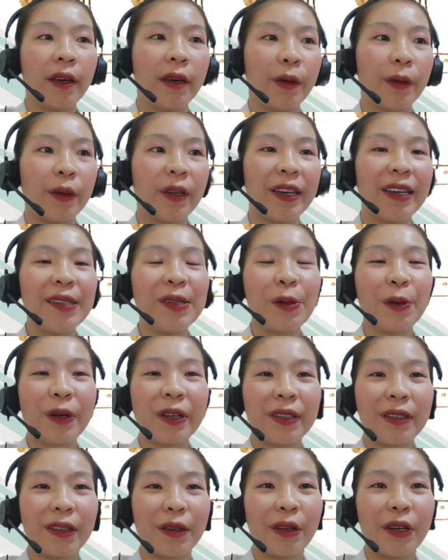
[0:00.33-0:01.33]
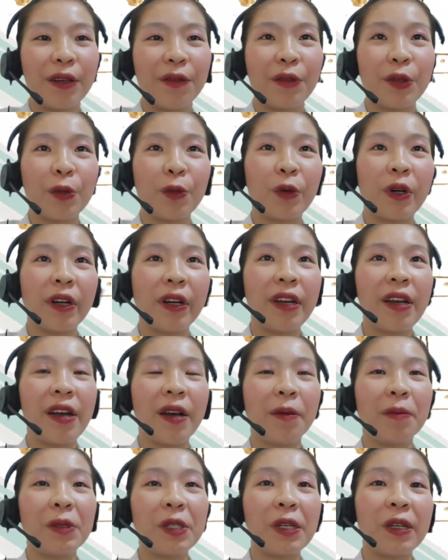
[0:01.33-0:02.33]
Okay, so hello
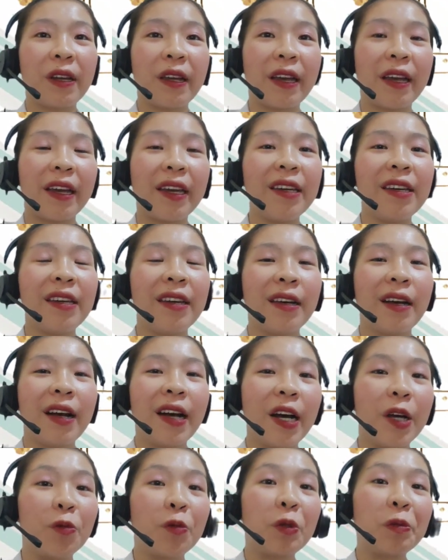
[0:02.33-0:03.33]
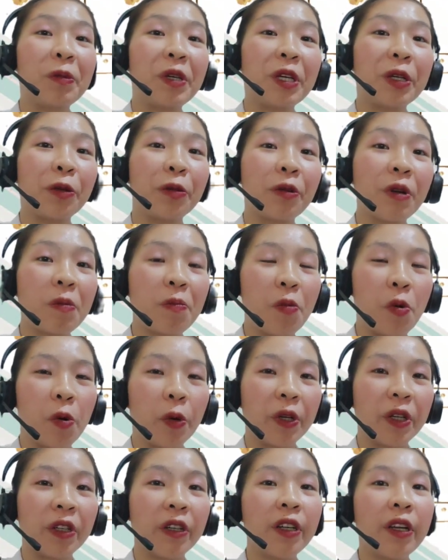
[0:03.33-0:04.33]
everyone. Today I will be your
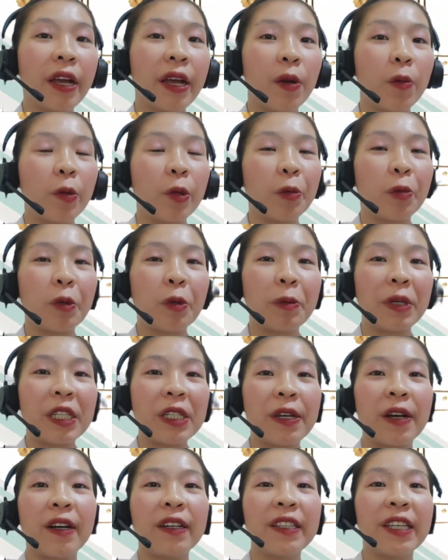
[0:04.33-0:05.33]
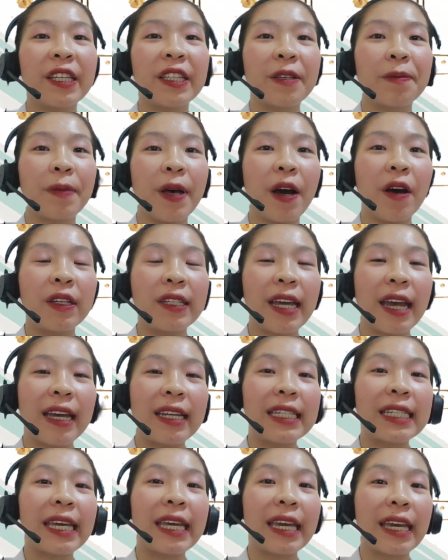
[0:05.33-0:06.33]
reporter and we will be talking about
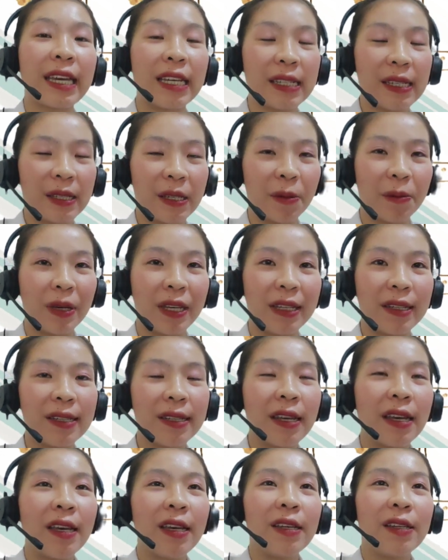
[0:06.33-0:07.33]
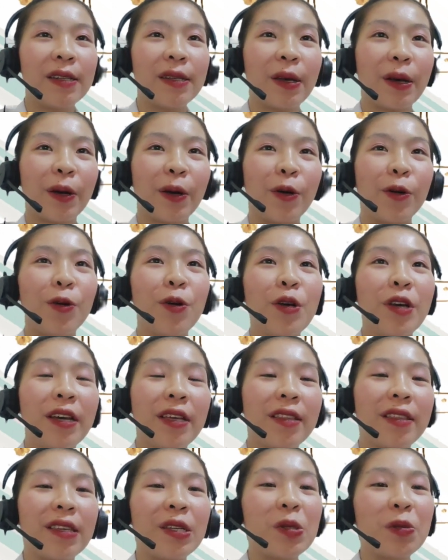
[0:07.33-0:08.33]
antihistamines. So
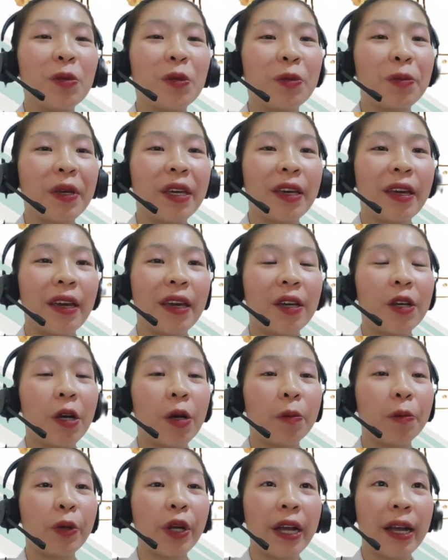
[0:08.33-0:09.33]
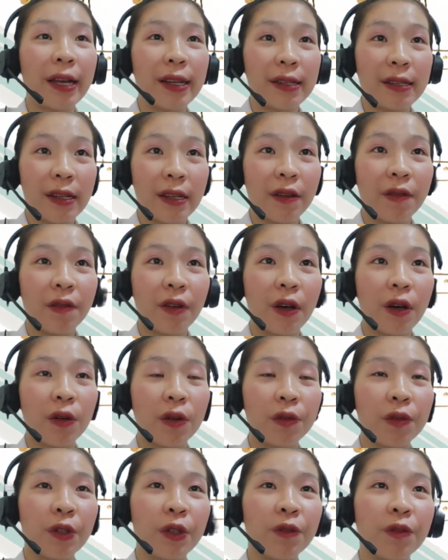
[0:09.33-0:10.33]
this will be a comprehensive
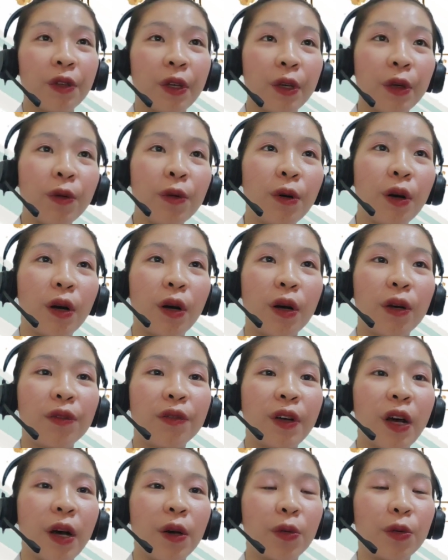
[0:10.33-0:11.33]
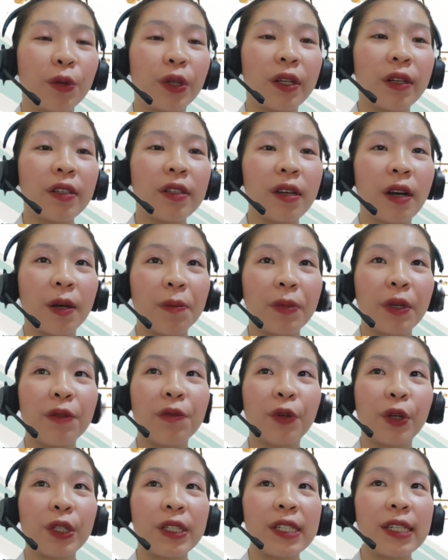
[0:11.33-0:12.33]
overview of our topic
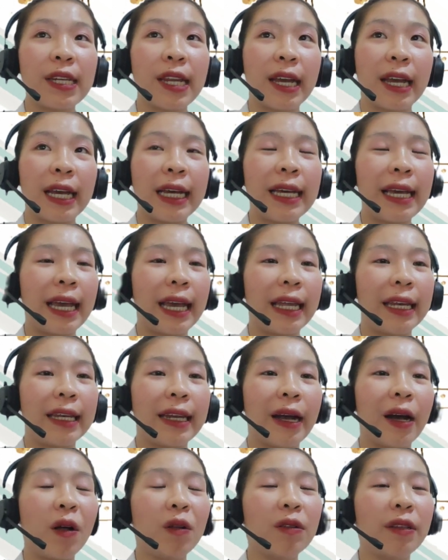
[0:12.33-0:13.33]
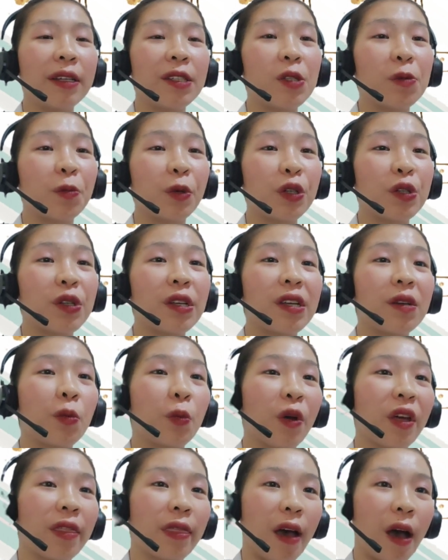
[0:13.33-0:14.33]
for today, and now let's proceed
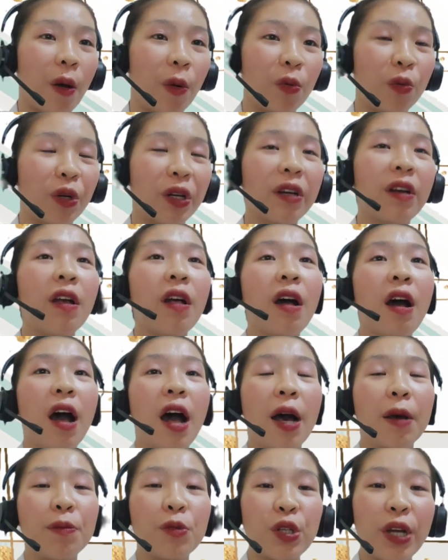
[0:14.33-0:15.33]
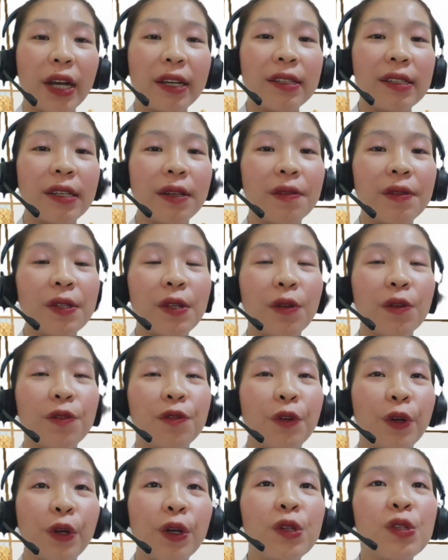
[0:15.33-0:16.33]
with our objectives. So
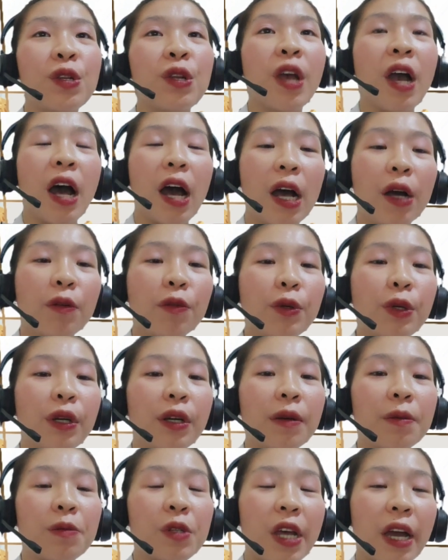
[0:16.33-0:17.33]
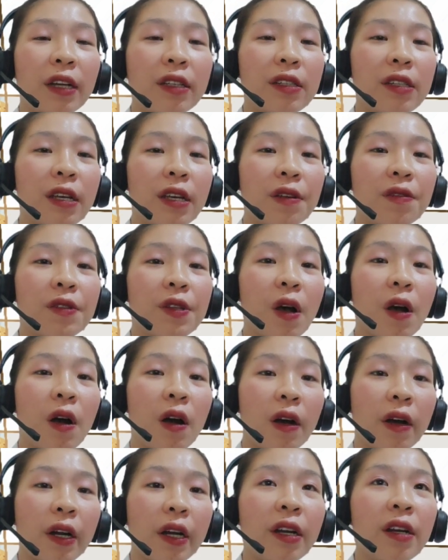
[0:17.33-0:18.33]
first, our objectives
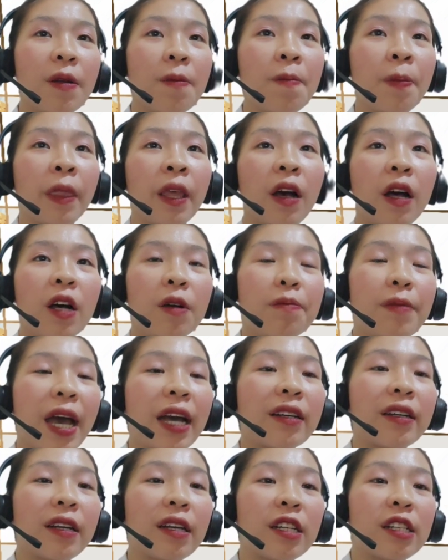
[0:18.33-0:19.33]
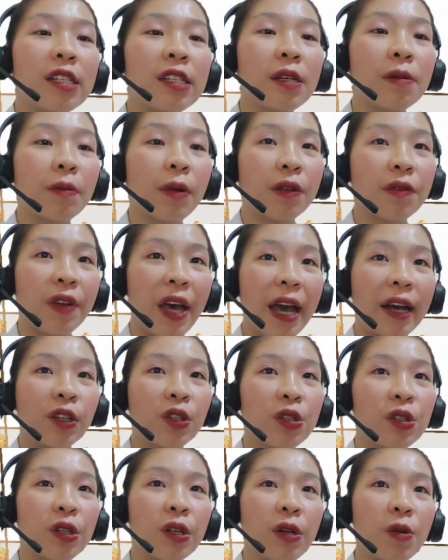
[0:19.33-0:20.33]
are a mechanism of
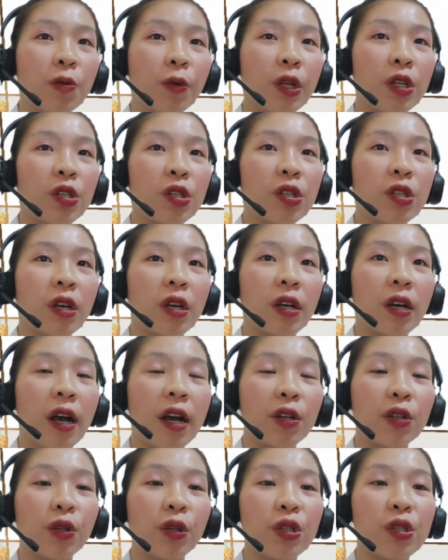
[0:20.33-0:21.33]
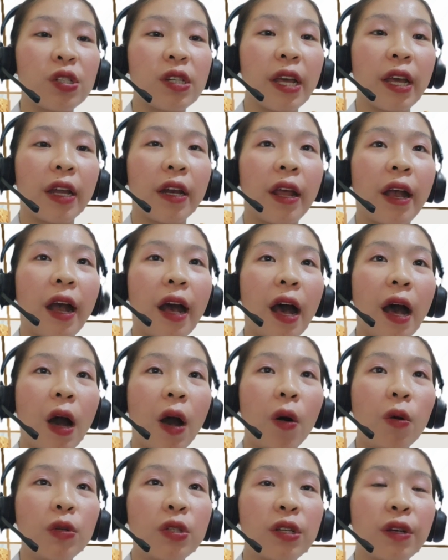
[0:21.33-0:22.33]
action, which understand
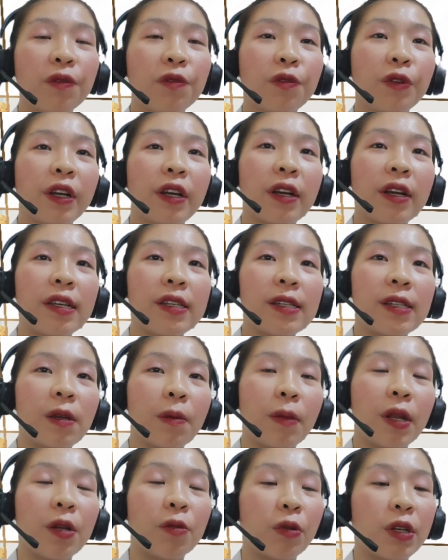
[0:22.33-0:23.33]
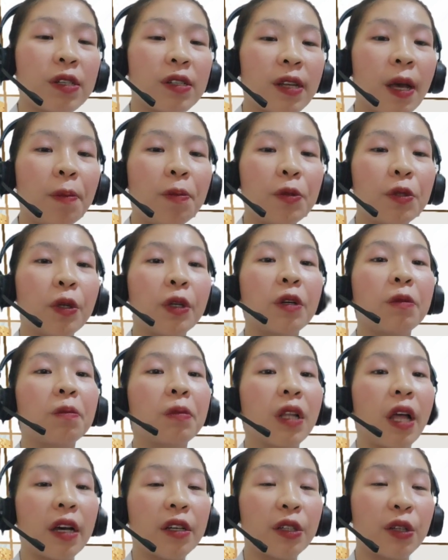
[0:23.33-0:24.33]
how different histamine receptor
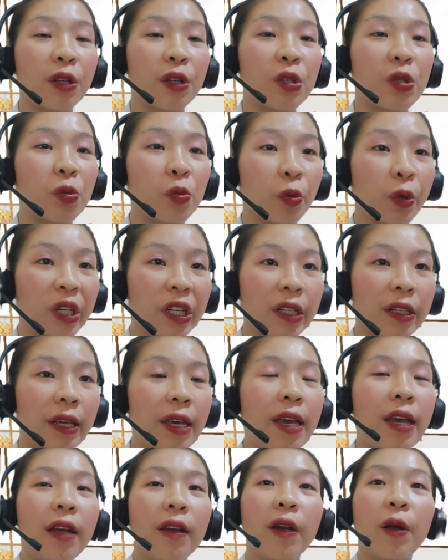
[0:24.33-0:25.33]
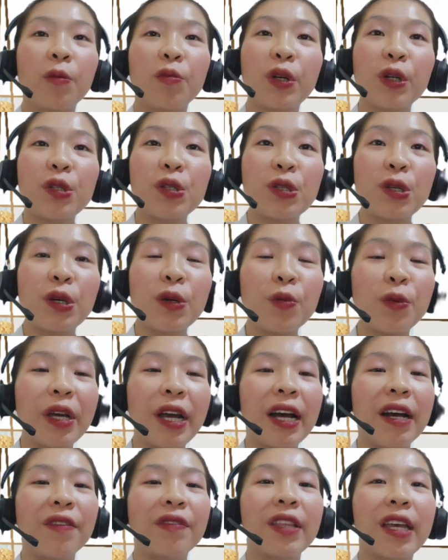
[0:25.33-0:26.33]
blockers work. Number two, we
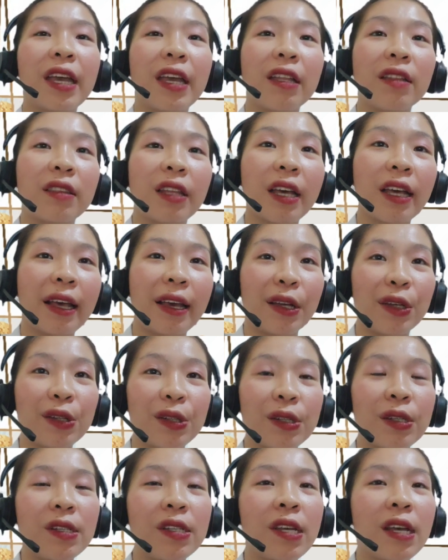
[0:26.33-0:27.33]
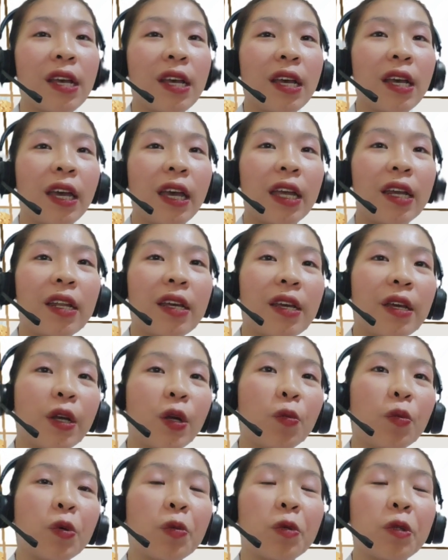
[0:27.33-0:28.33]
have the indications. In
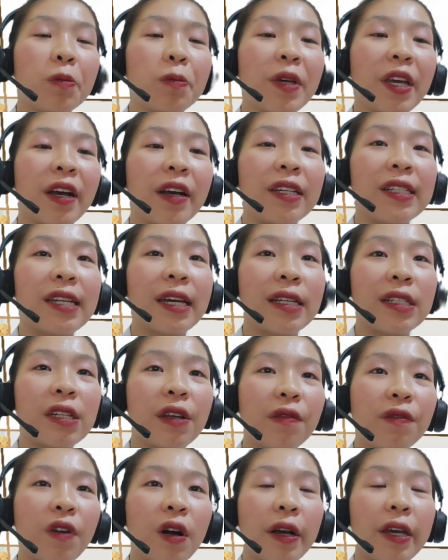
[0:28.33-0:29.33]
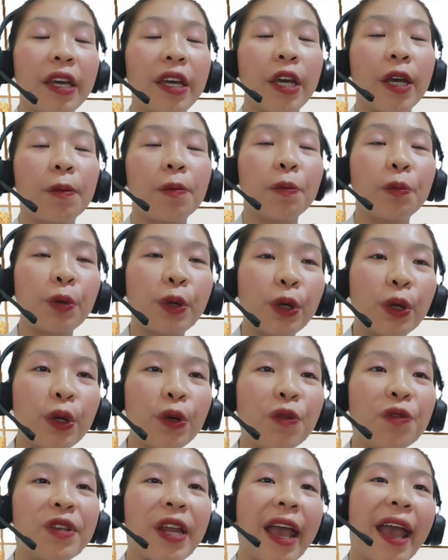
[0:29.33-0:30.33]
here, we will be identifying
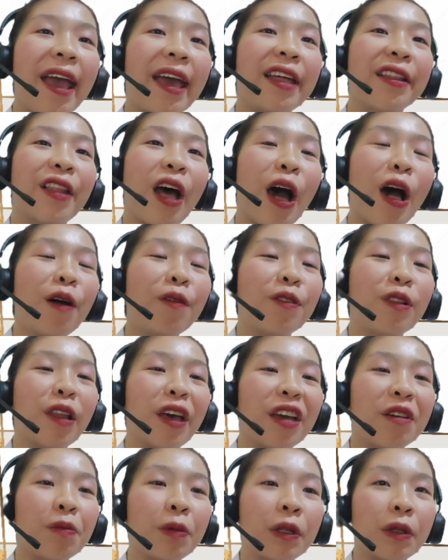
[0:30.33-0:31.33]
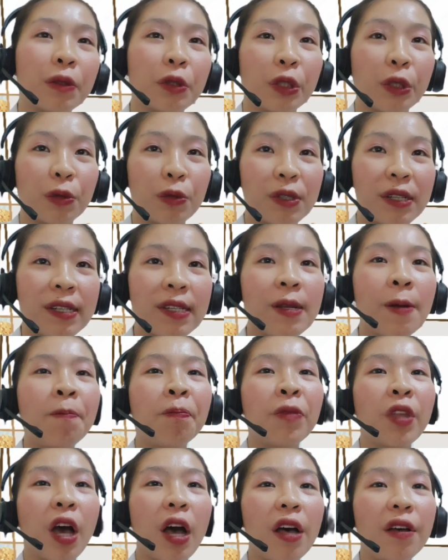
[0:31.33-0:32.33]
approved and off-label uses
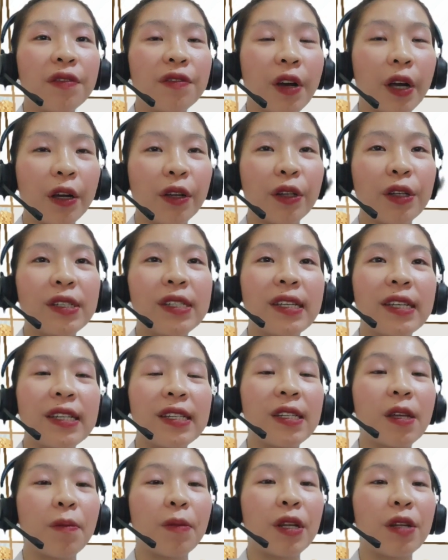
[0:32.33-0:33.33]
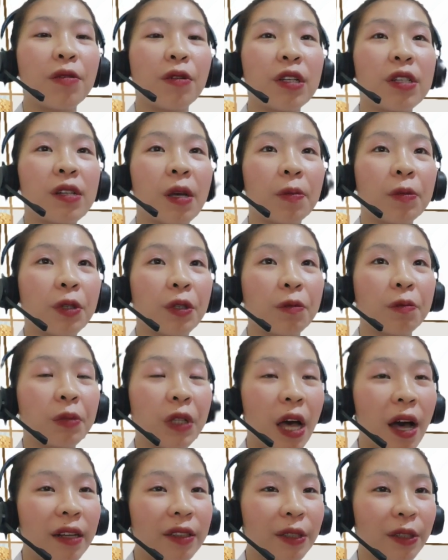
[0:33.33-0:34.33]
of various histamine receptor
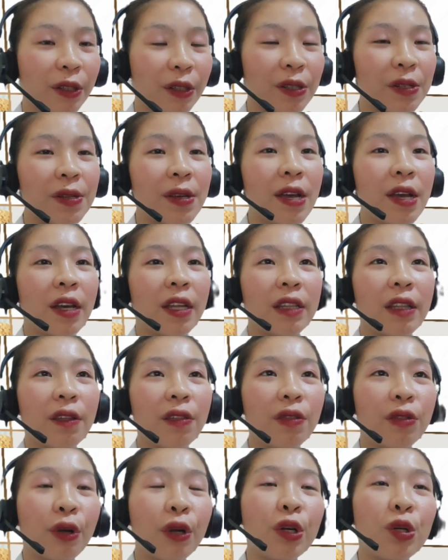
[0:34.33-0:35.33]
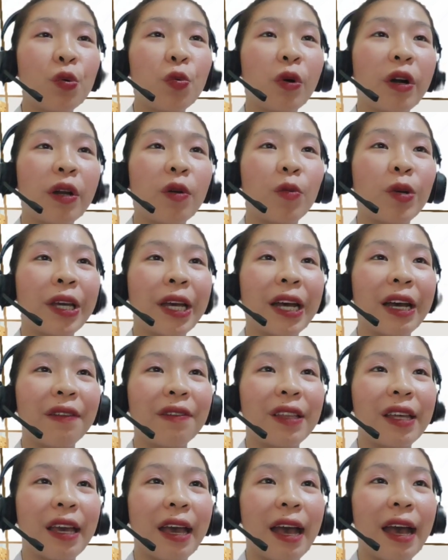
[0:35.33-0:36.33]
blockers. The third one, we have
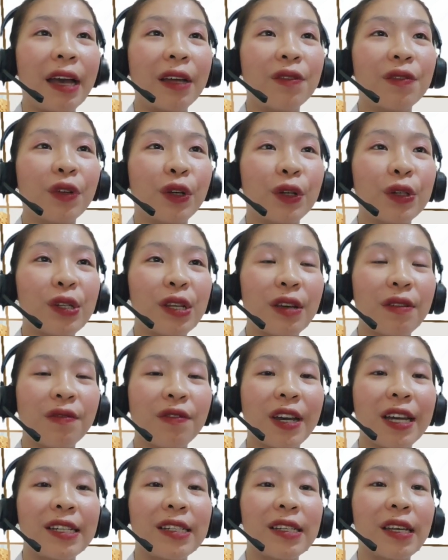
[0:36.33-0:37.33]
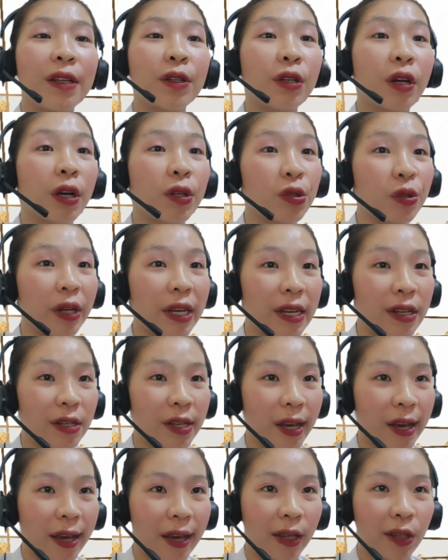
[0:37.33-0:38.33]
the adverse events and
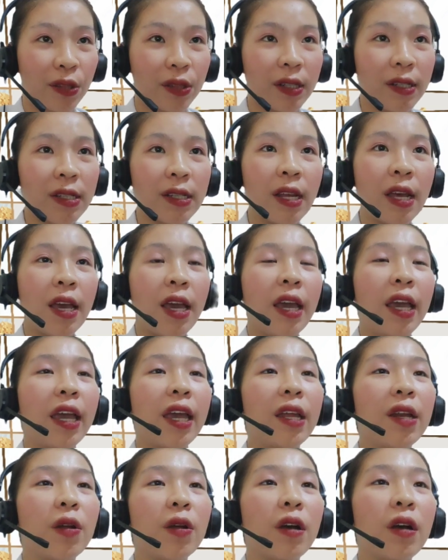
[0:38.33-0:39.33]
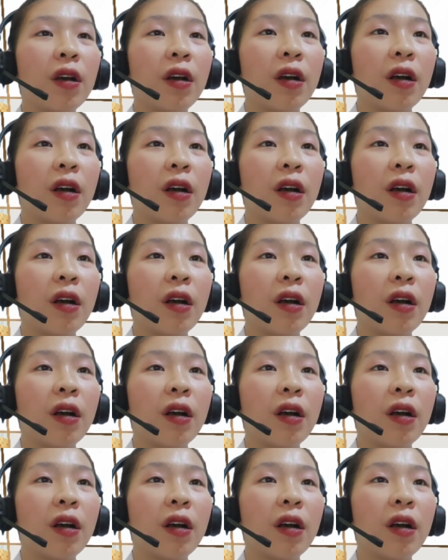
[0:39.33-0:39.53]
contraindications. In